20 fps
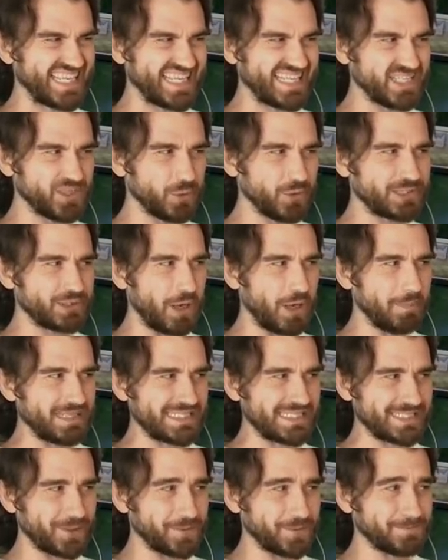You're in trouble,
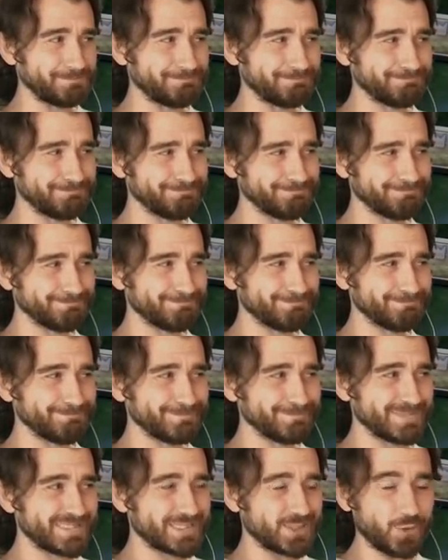sir.
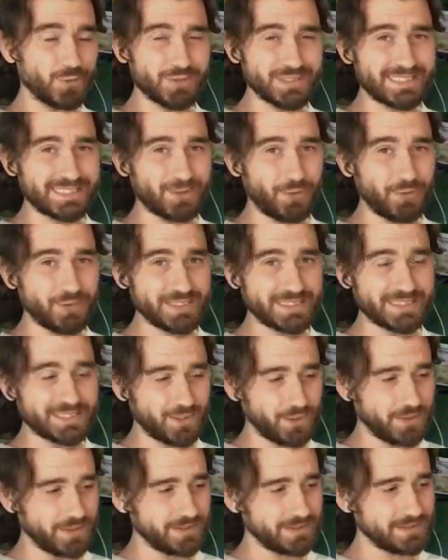Sorry, sorry,
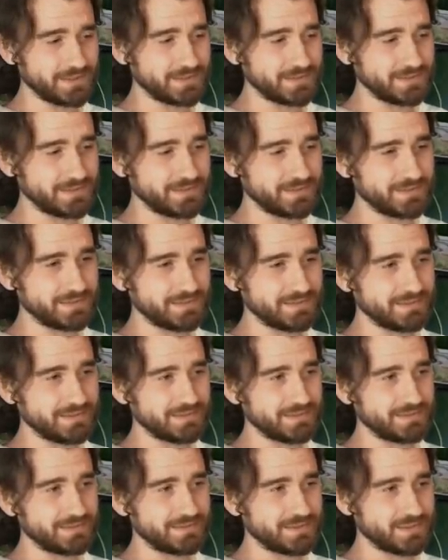sir.
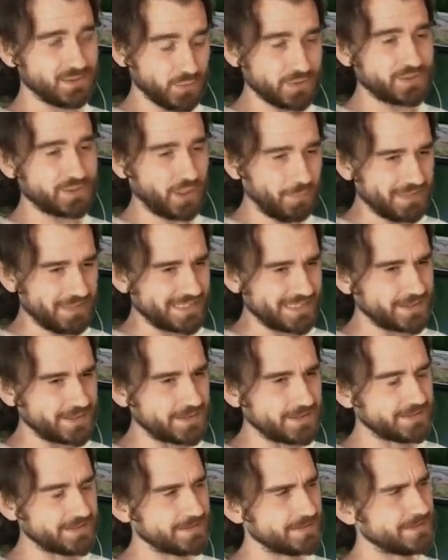You're in trouble, sir.
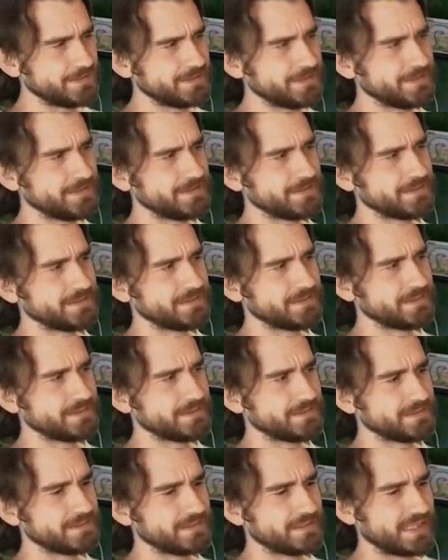
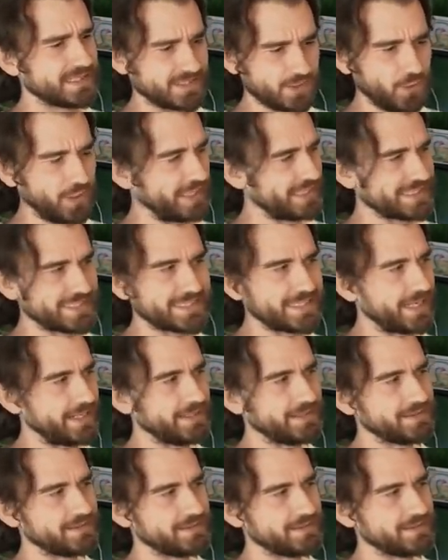That's all I can say.